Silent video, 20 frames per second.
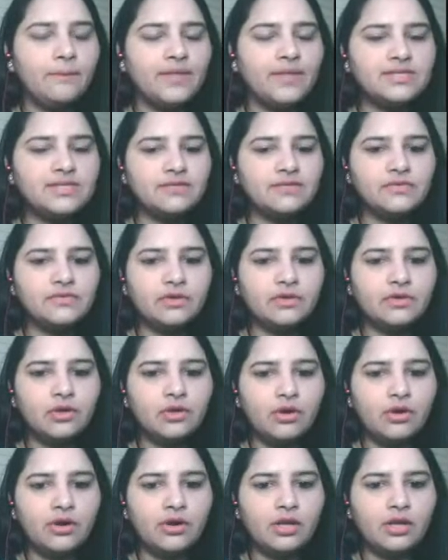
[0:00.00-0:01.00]
massive
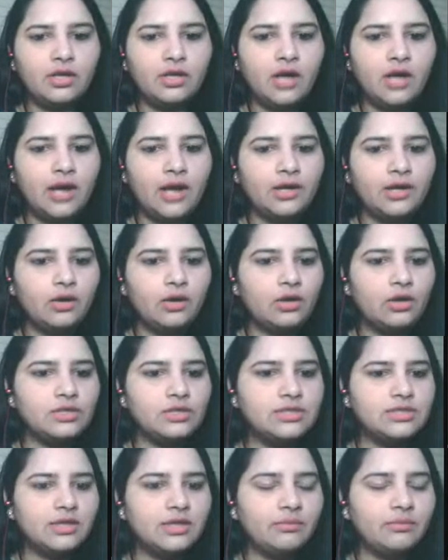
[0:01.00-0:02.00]
security, high
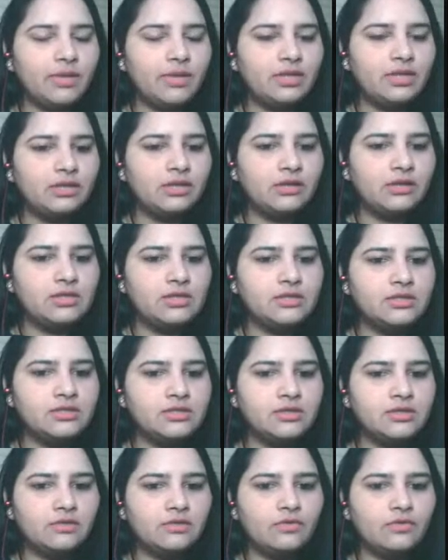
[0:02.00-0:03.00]
cost and maintenance
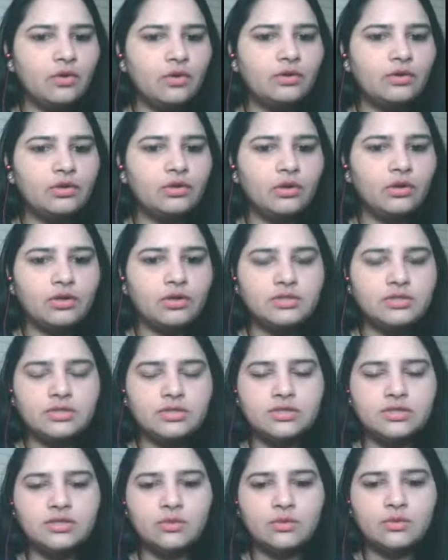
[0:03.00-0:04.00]
is involved in
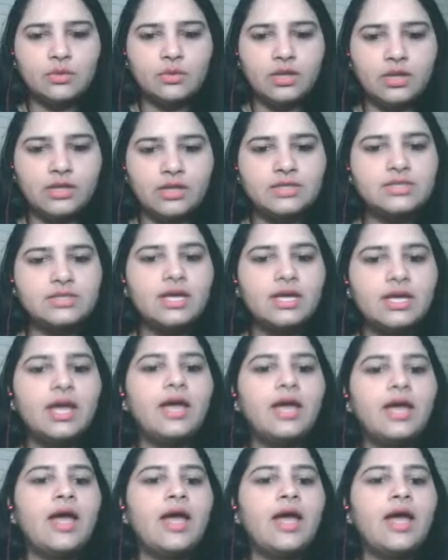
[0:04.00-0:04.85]
constant surveillance,